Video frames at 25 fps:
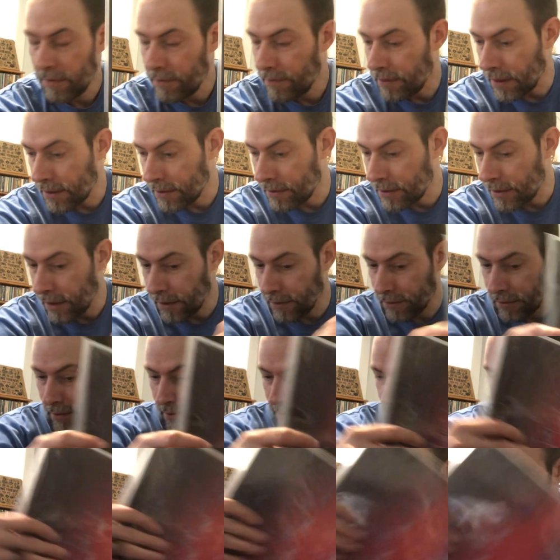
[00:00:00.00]
Fantastic
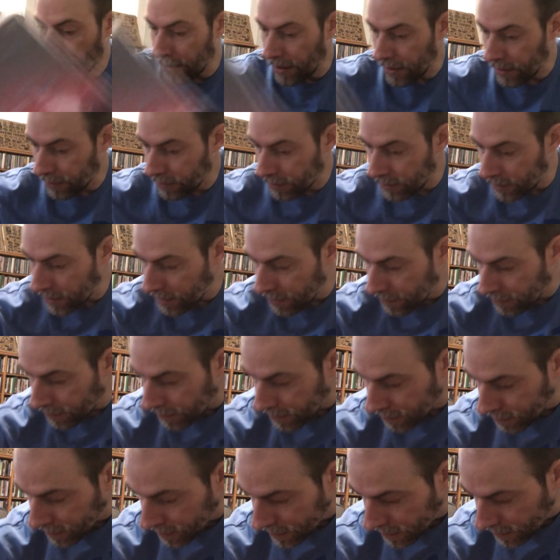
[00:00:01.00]
electronic stuff
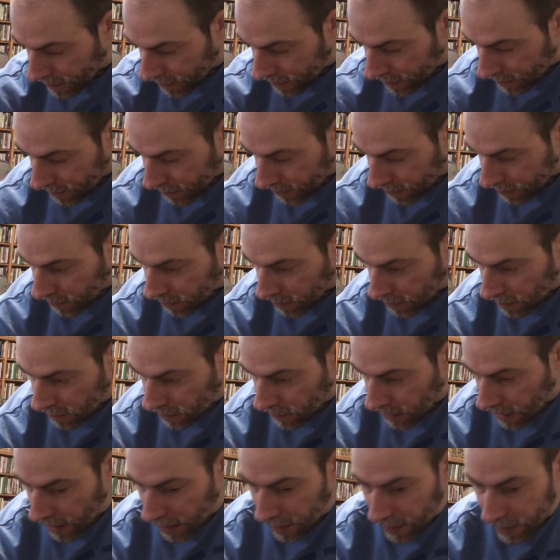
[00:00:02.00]

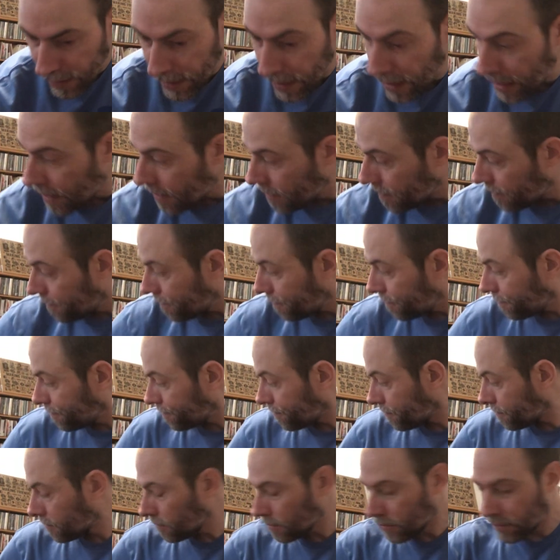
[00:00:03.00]
on that.
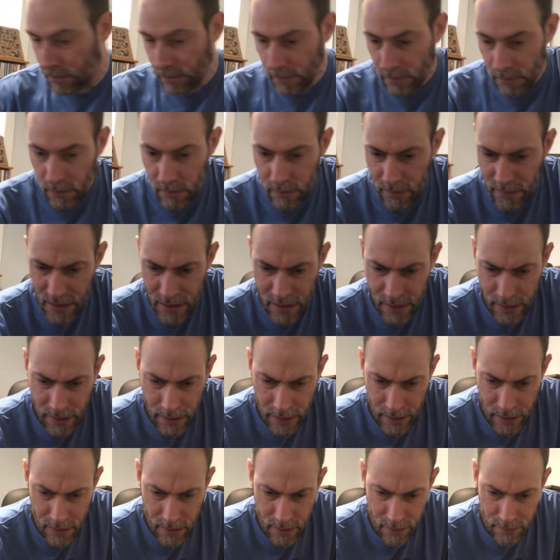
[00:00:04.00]
And
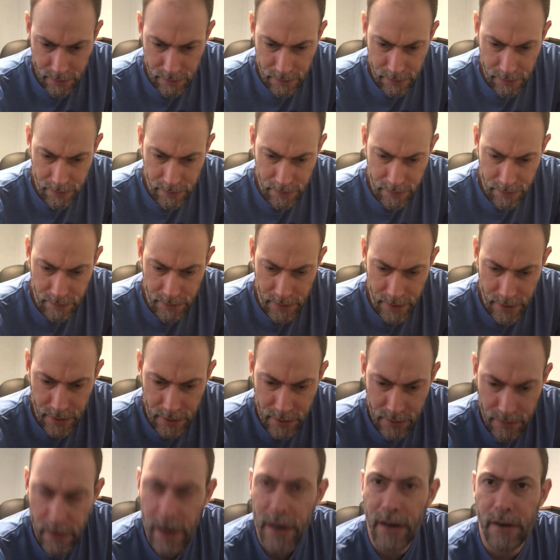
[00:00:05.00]
I got a
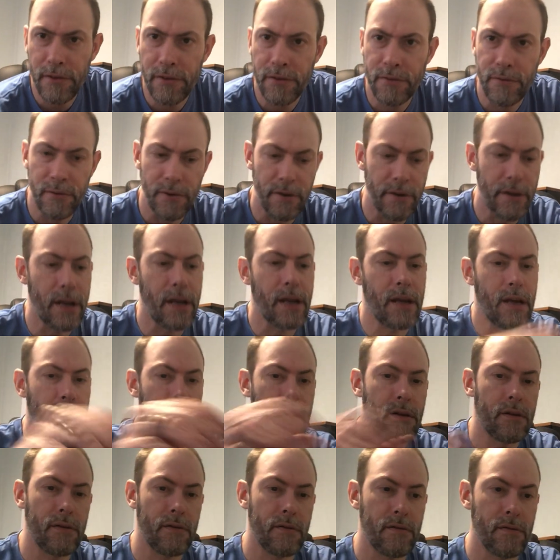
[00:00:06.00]
France Record Store
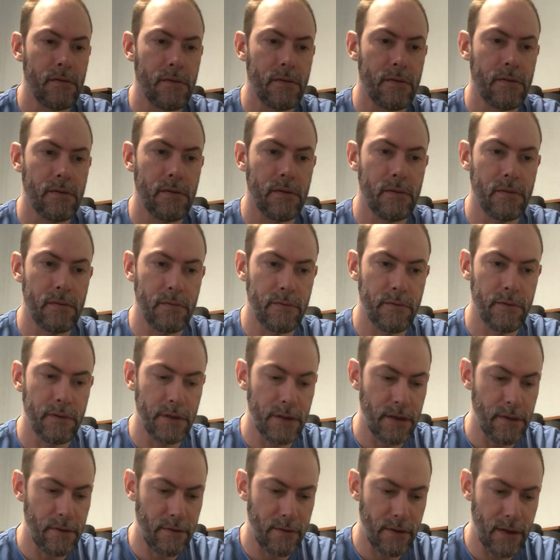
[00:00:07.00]
Day
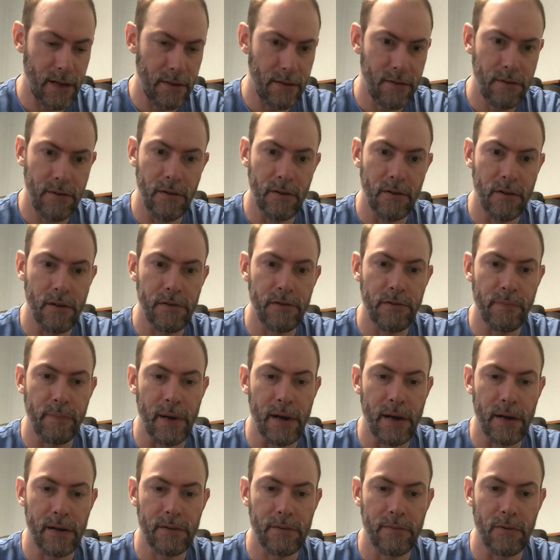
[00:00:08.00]
release. Got this at
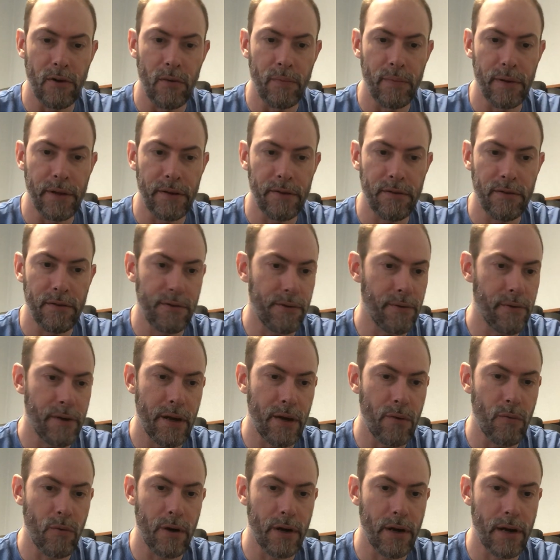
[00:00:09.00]
Lunchbox of all places. You only
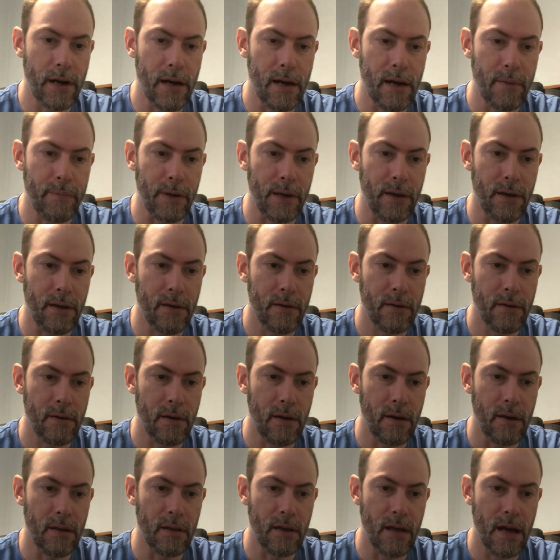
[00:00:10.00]
had one copy.
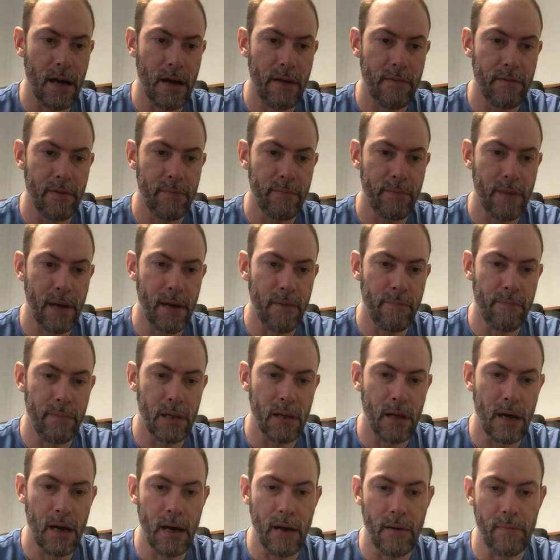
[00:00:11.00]
Live at
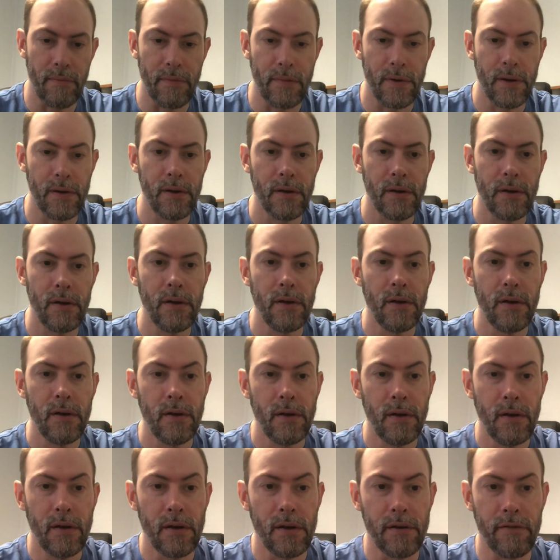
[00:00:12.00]
Bambalam
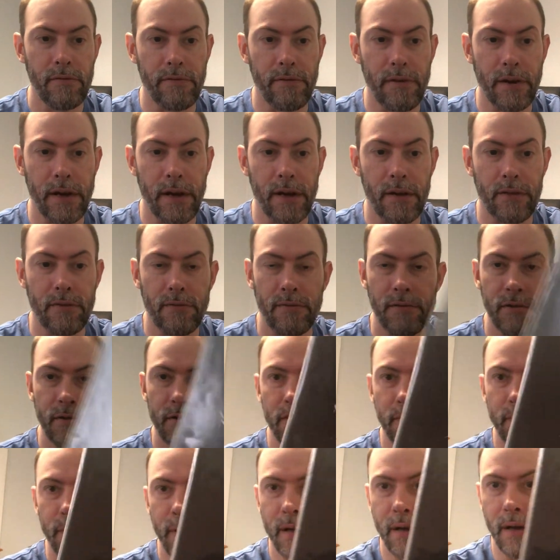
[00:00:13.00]
in France,
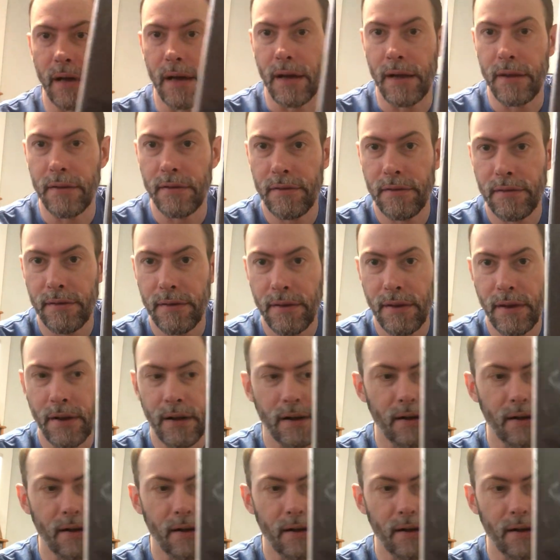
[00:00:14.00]
Richard Pinhas.